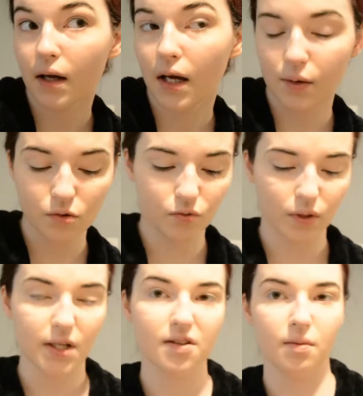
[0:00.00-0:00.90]
I was
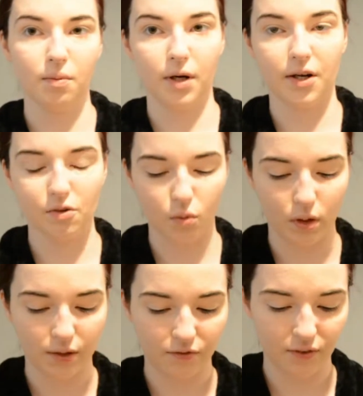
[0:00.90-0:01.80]
really surprised.
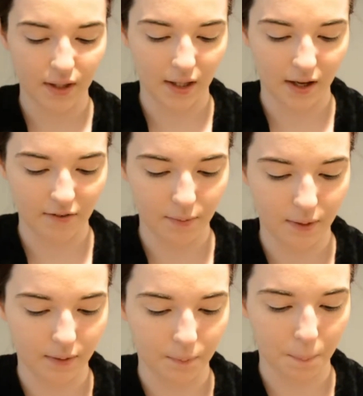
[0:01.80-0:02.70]
One thing that I've
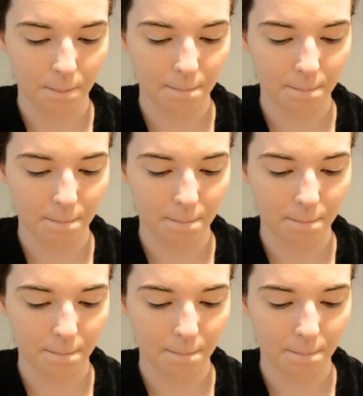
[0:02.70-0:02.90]
been